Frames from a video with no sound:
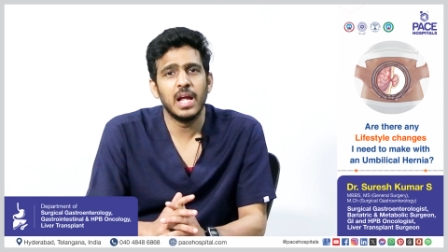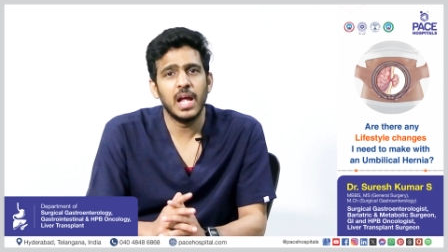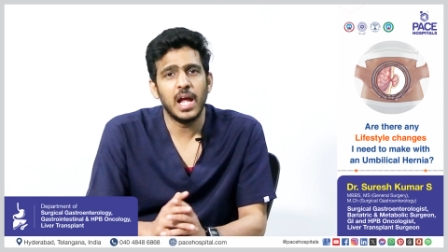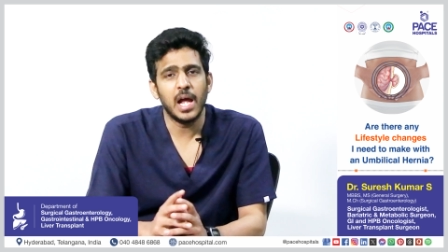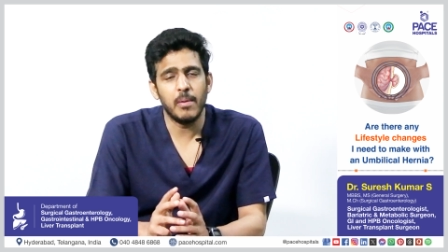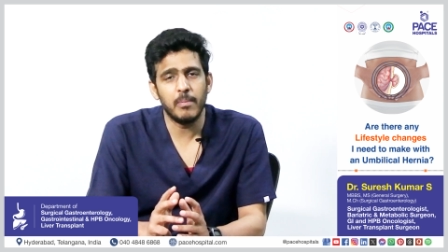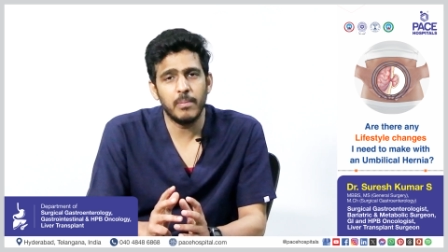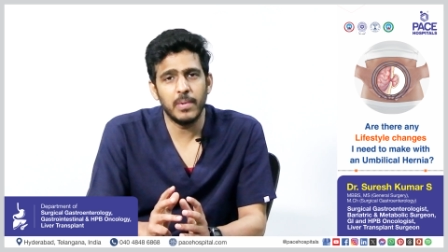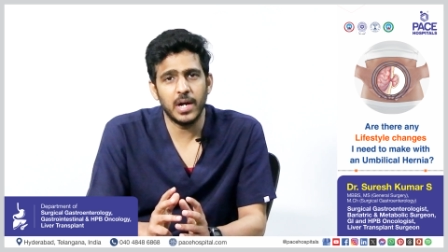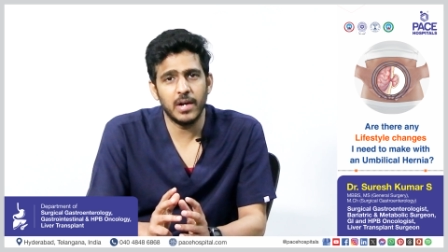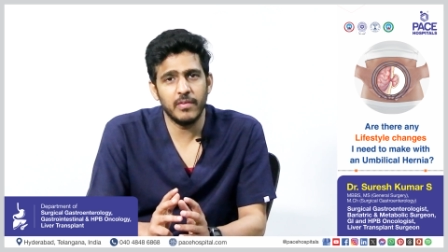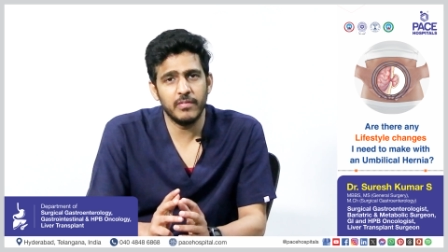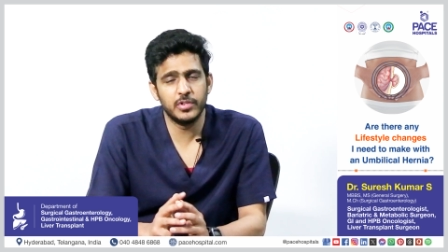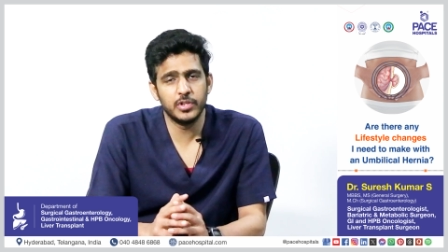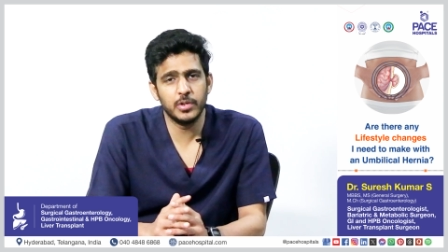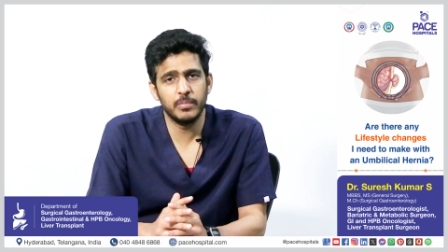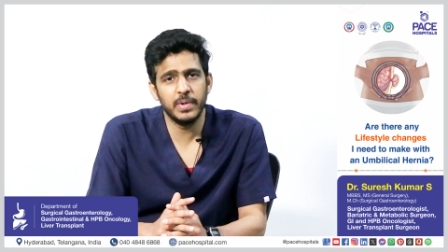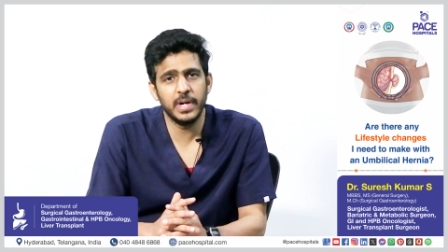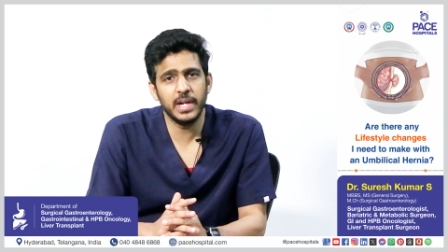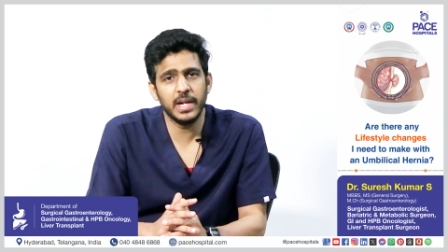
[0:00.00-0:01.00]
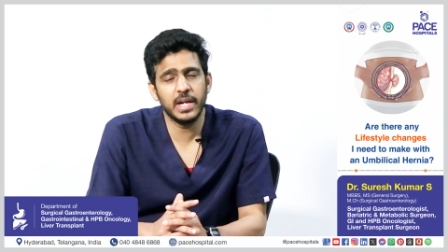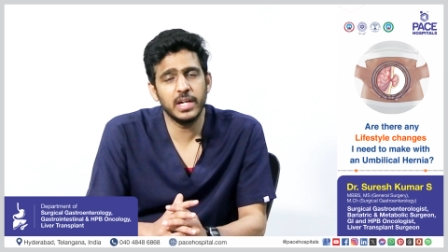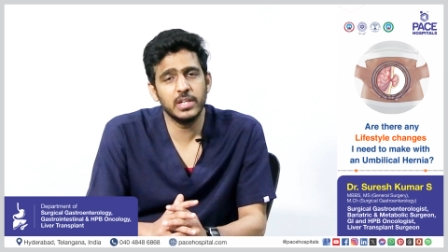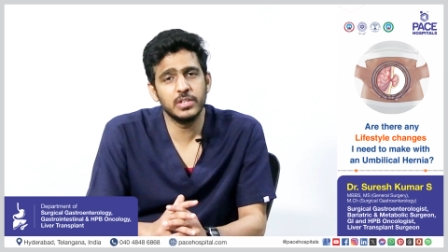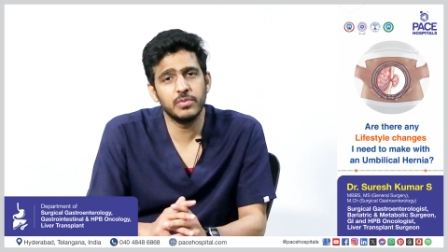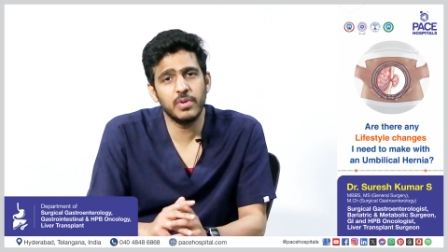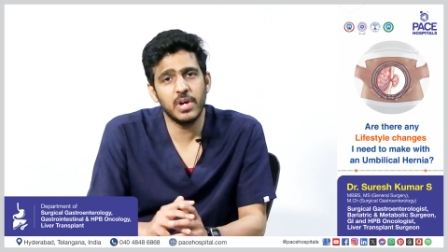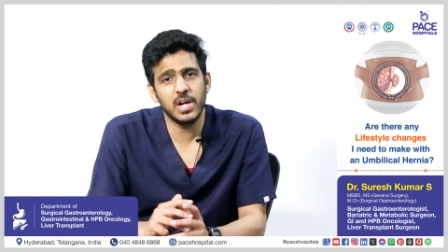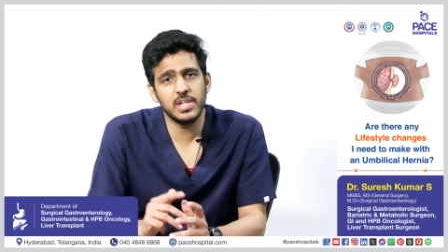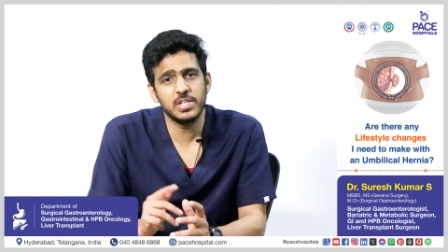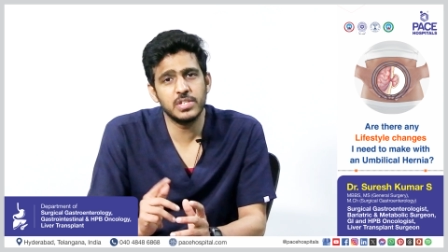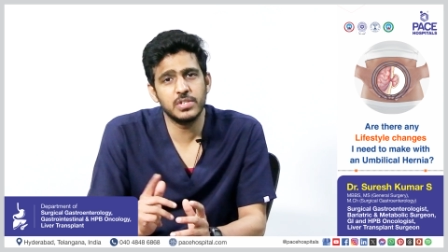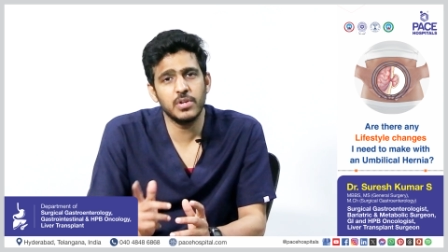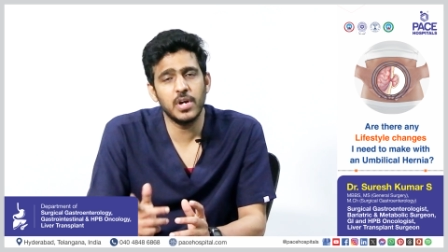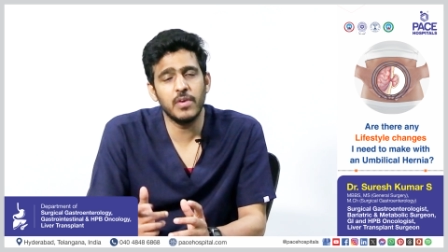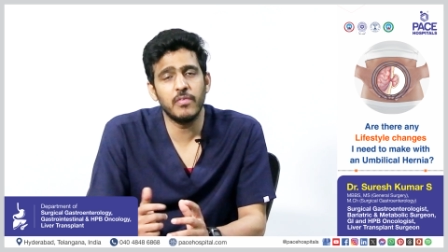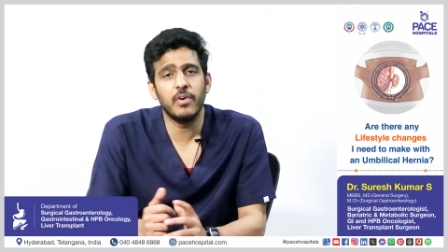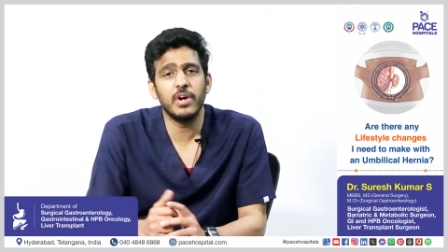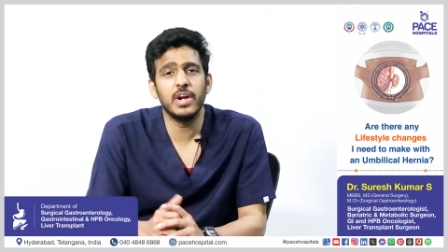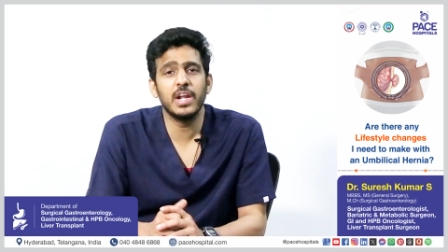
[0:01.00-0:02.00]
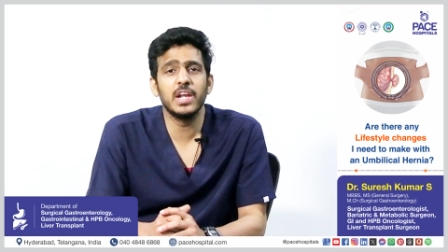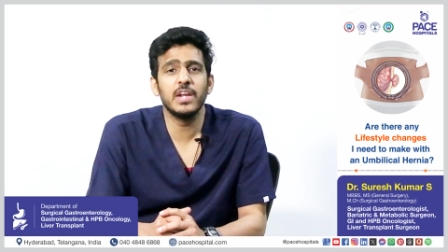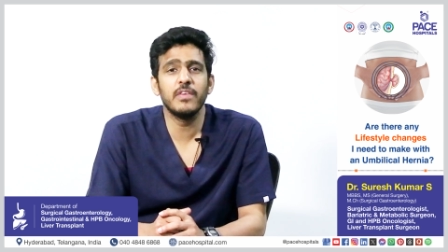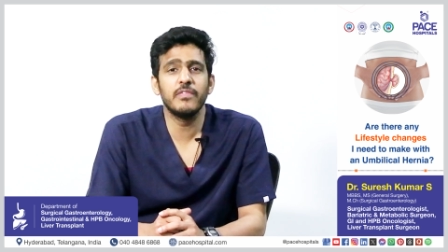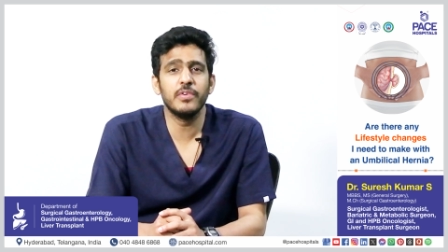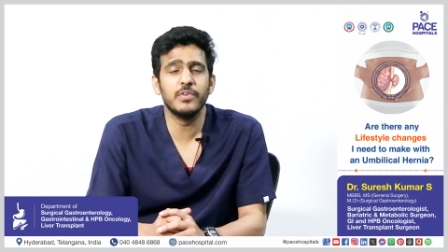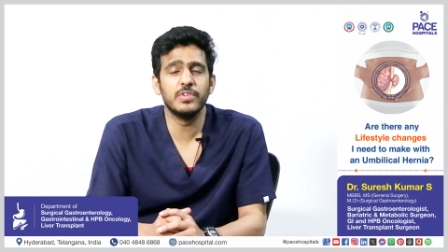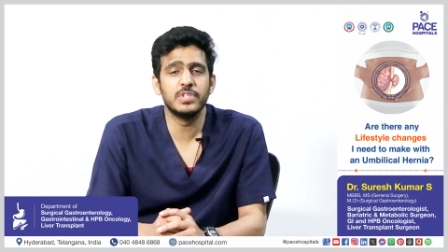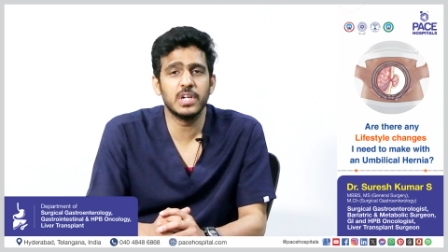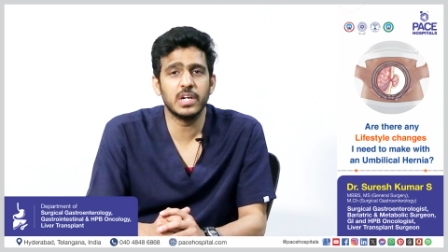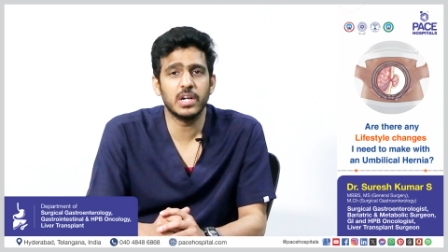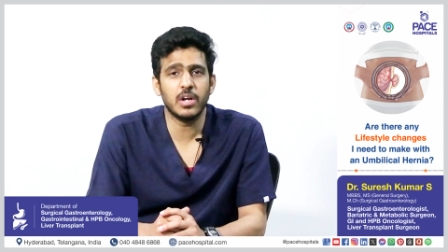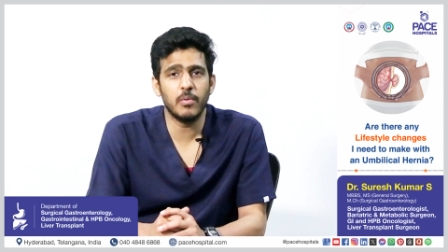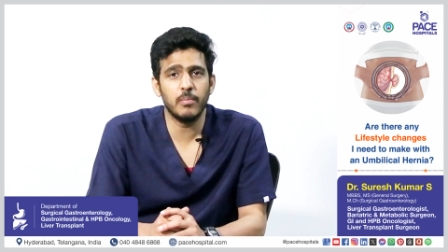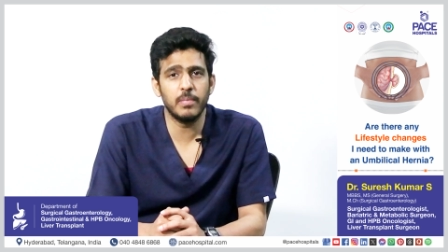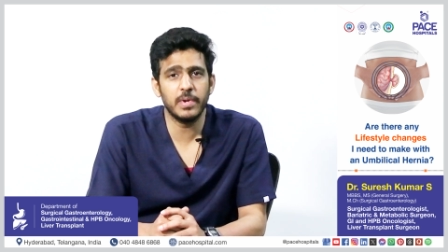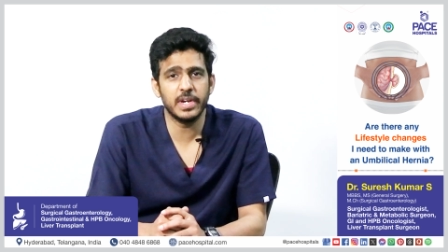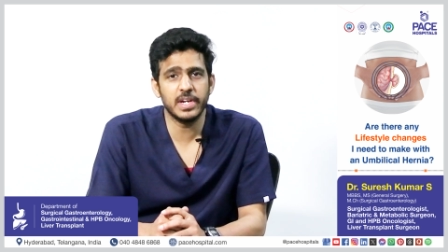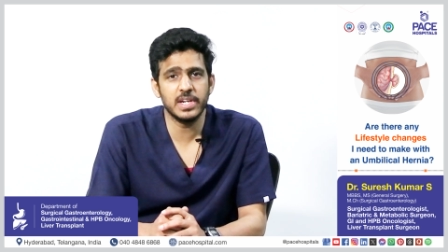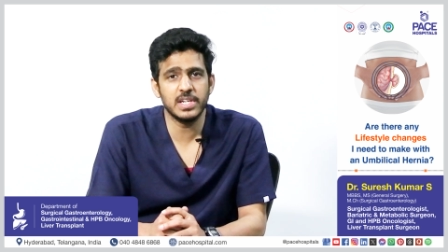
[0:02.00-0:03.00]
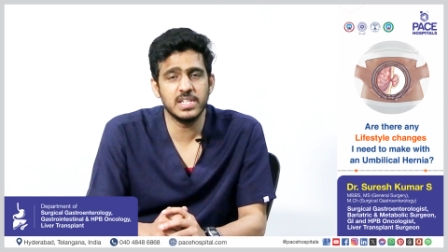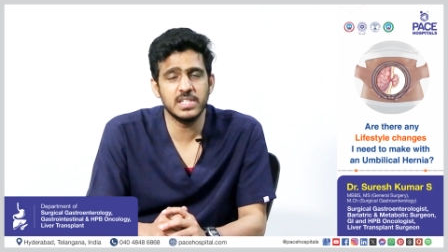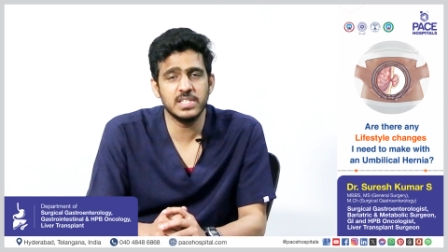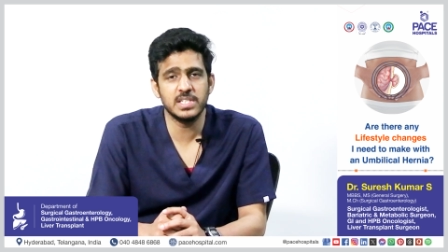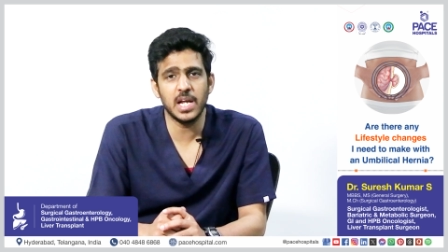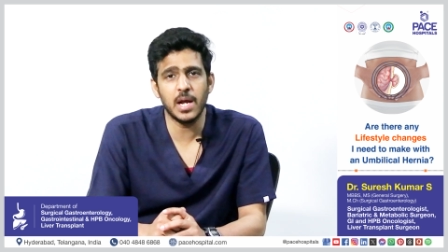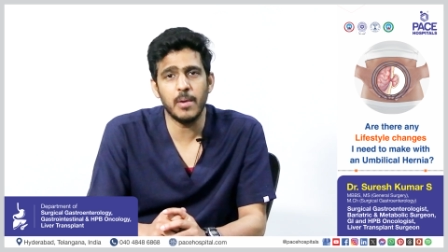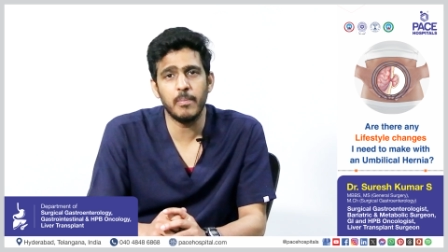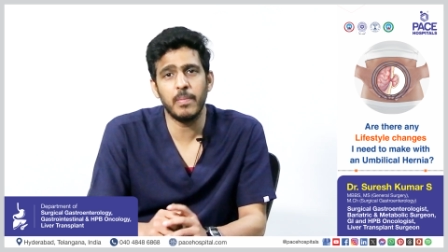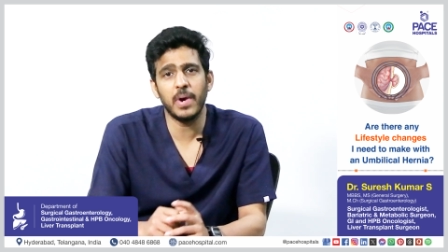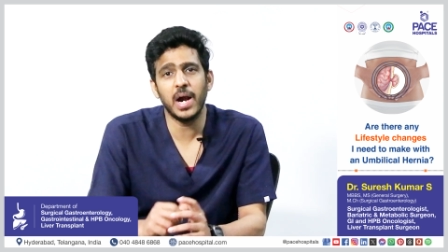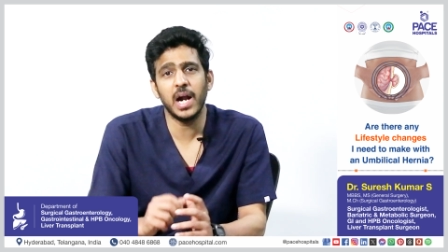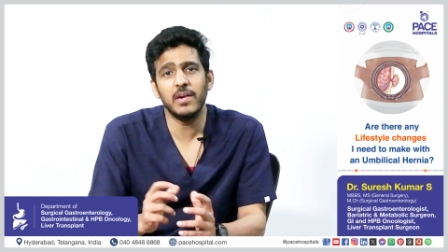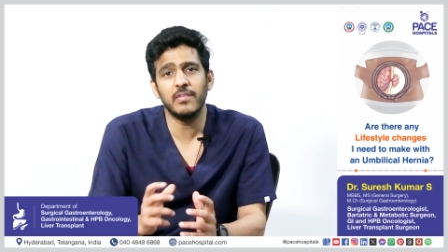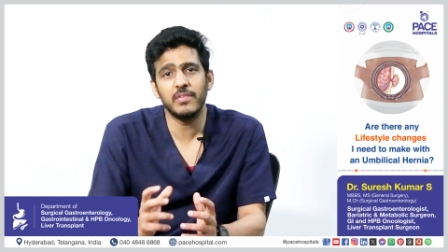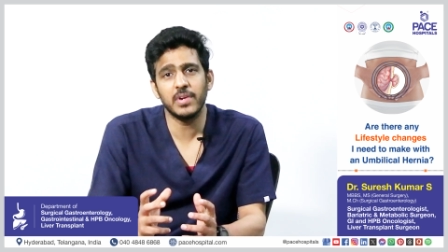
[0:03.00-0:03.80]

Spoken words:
so as to avoid any future complications, apart